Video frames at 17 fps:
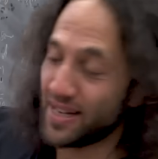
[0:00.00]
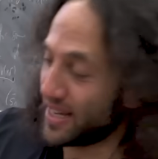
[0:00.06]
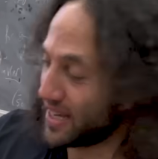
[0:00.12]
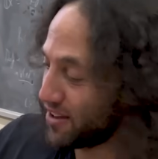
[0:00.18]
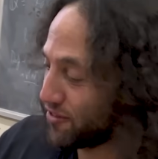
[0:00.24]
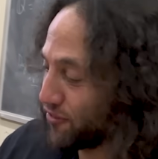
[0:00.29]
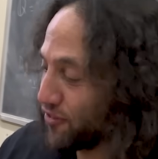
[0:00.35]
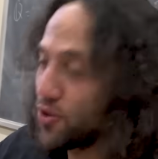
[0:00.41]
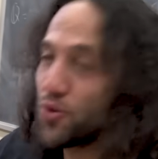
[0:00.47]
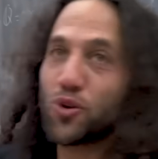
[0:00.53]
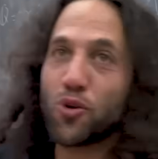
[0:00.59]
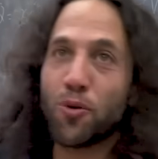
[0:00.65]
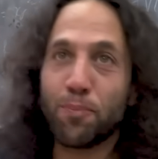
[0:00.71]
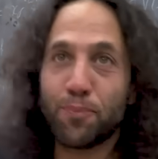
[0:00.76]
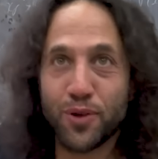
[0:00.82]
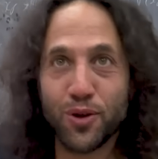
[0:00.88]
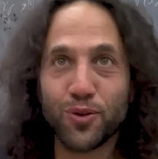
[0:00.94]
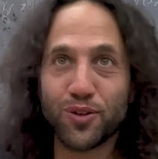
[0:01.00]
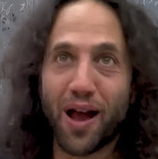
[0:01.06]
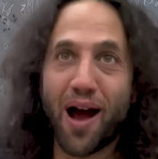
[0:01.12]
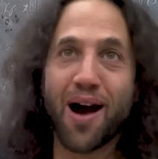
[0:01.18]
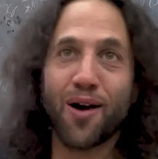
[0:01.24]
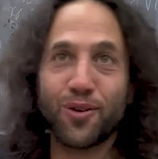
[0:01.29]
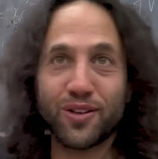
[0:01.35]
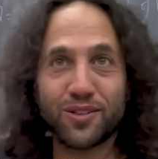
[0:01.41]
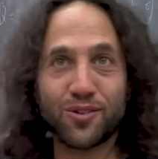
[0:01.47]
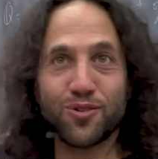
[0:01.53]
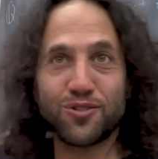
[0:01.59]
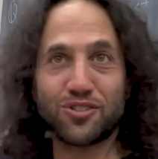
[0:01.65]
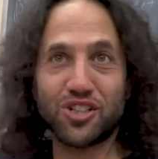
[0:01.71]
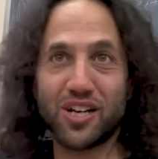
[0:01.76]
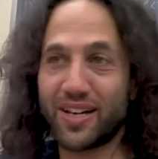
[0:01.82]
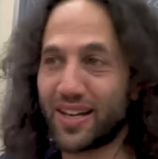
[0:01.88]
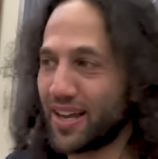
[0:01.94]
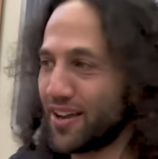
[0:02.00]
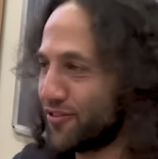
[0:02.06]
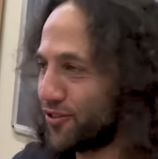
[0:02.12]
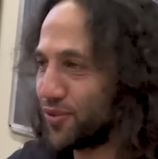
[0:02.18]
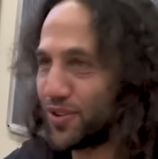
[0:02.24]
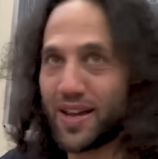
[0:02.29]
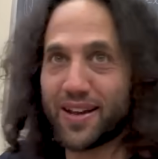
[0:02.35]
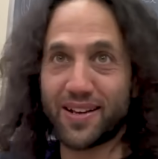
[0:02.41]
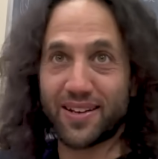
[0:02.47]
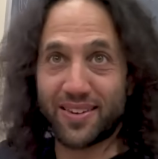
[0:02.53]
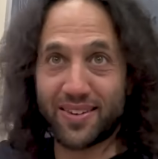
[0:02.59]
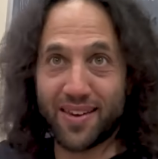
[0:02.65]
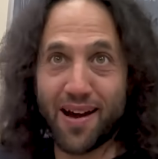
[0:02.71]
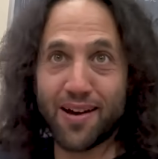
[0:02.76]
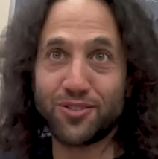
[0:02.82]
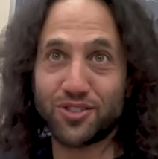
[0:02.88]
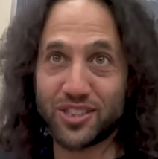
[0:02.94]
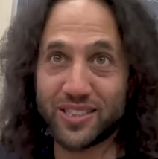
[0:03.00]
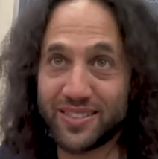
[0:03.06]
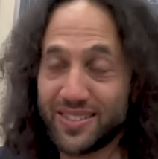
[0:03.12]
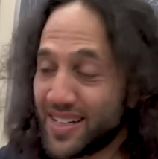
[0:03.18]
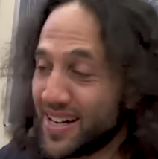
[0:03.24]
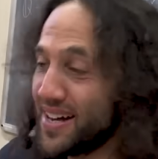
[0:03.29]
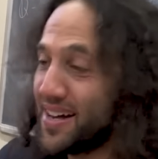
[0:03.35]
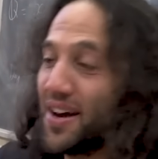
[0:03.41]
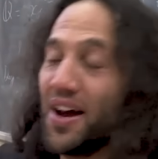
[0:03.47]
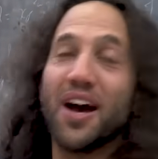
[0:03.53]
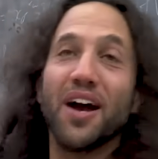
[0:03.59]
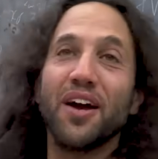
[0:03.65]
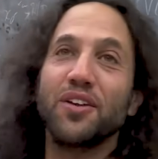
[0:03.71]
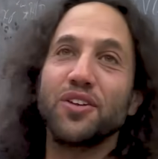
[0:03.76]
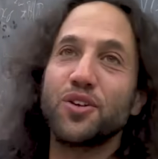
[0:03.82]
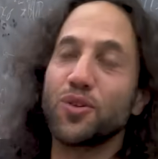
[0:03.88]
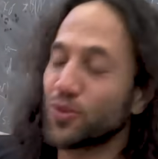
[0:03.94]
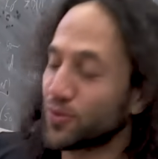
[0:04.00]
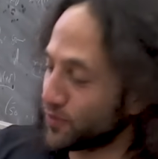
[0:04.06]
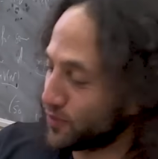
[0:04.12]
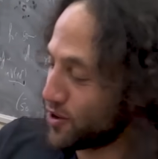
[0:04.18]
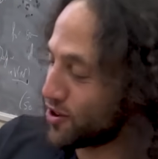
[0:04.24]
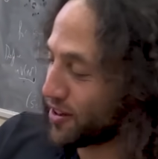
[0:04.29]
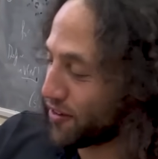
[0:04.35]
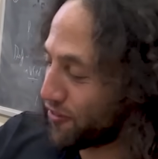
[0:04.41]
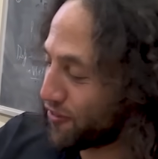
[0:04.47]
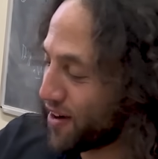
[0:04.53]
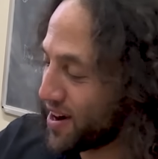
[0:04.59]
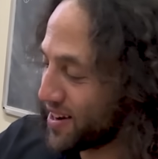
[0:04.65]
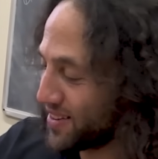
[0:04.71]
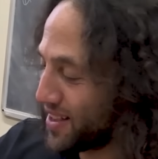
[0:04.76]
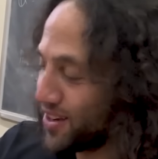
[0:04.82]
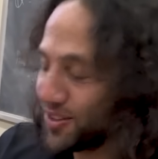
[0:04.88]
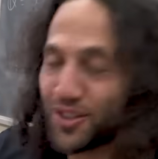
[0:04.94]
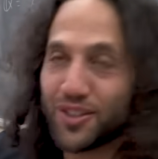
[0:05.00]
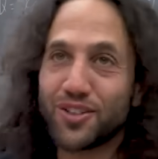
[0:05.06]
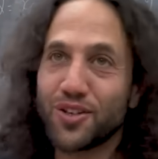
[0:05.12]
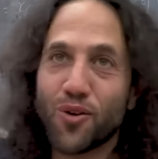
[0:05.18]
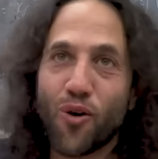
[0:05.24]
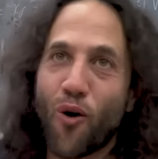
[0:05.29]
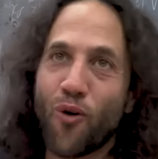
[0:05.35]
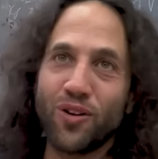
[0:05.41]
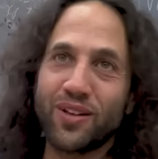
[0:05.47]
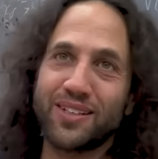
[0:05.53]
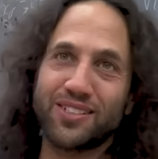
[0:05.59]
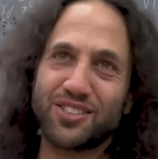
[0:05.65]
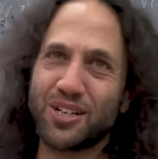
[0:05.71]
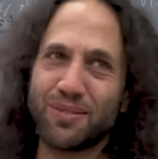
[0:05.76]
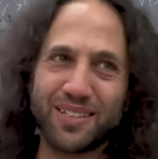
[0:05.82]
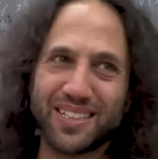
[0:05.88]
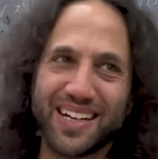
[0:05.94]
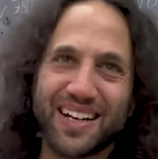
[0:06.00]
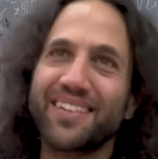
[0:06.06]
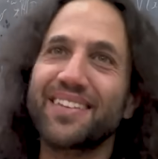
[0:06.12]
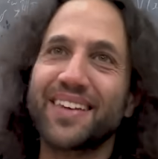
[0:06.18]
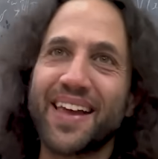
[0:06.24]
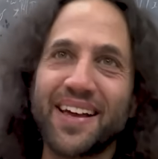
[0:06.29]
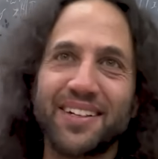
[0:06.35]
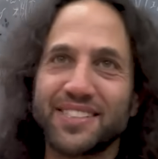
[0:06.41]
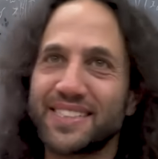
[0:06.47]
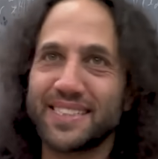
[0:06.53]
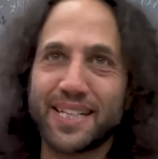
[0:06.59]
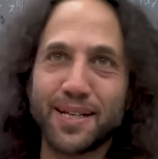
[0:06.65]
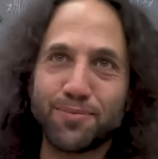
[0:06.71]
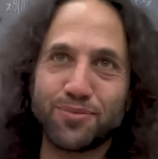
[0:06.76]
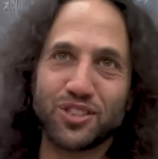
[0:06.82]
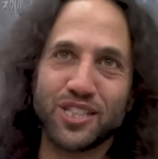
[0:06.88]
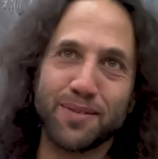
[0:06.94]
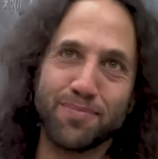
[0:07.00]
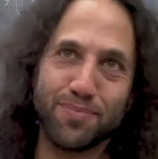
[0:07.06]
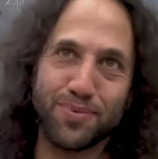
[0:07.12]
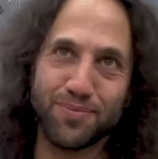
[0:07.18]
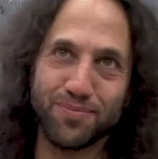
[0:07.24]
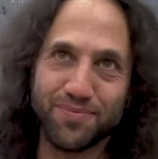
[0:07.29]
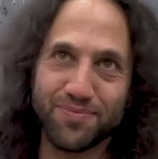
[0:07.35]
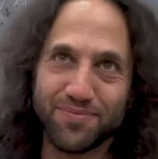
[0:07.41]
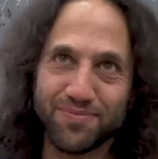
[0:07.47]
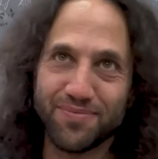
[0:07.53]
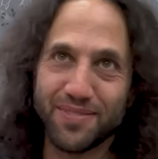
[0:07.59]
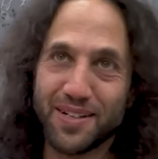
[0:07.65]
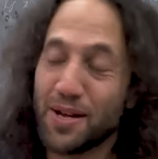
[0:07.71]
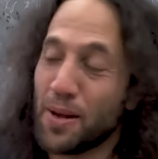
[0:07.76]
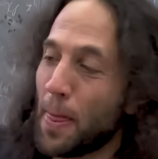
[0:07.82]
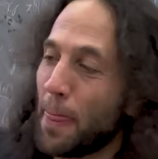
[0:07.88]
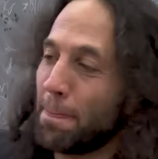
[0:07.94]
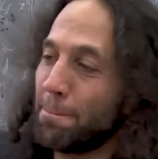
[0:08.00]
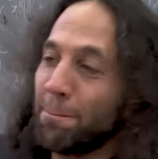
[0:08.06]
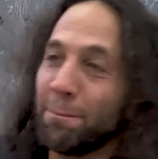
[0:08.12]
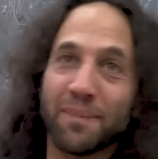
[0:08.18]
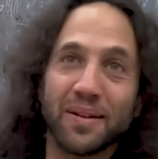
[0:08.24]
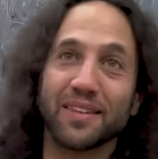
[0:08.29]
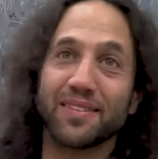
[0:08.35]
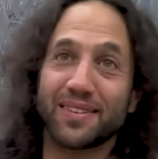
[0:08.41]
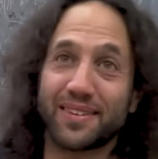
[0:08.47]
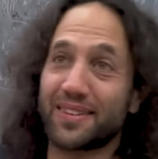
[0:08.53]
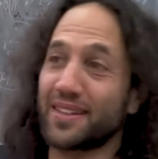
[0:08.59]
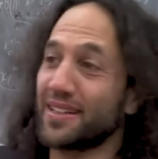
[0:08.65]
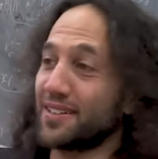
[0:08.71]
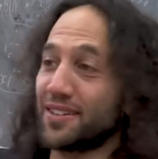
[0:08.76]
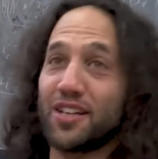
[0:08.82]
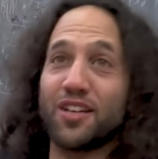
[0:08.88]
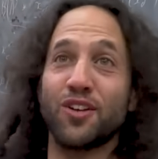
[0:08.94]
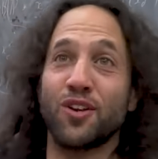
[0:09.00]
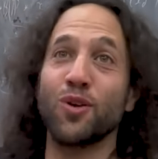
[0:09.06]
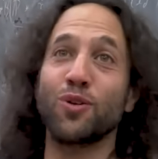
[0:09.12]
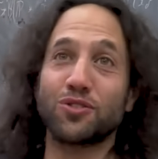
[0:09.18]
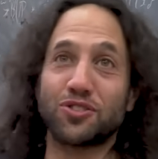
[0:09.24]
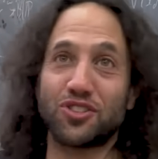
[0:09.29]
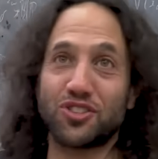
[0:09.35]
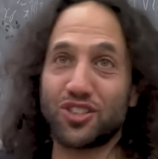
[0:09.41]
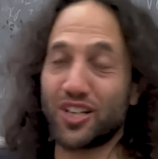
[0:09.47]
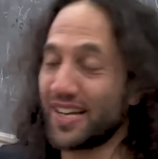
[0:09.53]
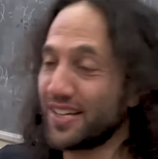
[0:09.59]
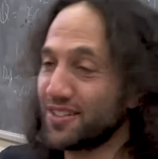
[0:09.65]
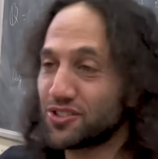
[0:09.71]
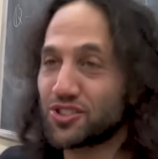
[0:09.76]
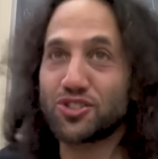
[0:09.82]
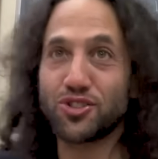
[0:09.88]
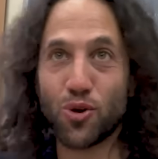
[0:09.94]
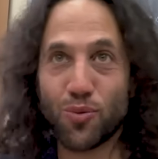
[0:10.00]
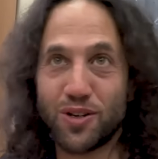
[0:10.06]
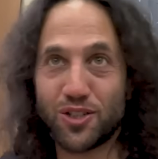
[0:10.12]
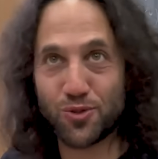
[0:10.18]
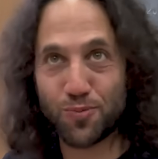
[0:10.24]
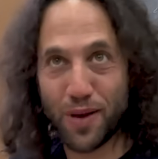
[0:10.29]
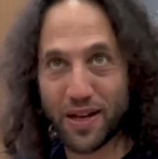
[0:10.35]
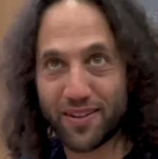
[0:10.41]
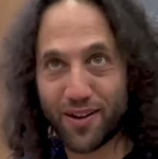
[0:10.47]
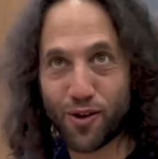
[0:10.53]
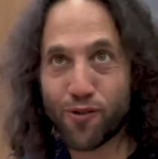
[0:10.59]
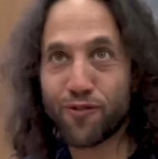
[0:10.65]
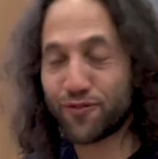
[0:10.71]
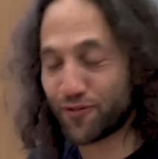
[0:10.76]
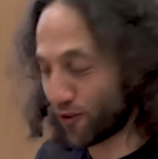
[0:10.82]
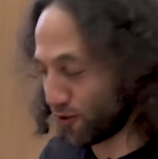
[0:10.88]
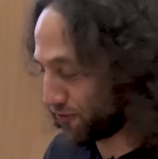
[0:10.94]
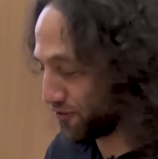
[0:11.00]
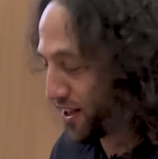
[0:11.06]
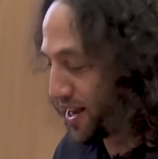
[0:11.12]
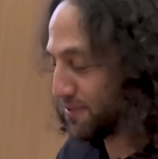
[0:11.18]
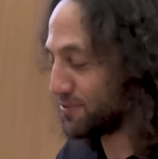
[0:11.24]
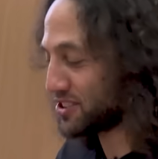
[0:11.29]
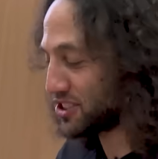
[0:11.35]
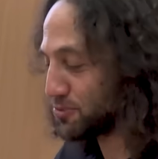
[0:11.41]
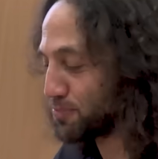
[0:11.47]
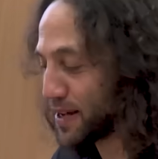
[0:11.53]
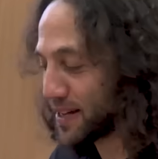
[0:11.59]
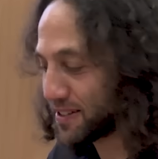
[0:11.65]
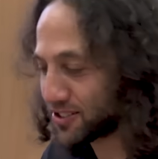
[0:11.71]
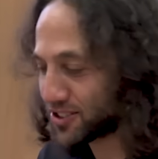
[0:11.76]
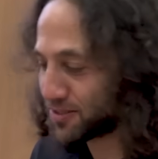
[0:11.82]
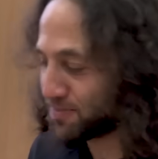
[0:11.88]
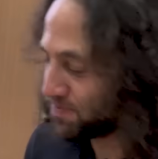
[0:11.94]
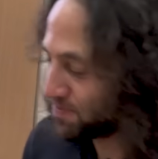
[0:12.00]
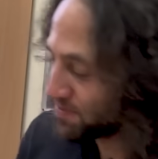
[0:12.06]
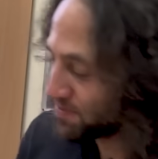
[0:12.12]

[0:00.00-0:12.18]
If you compute how it looks like if you take 1,000, you're gonna find out that you're only something like 10 steps deep. The use is so much better of time and space.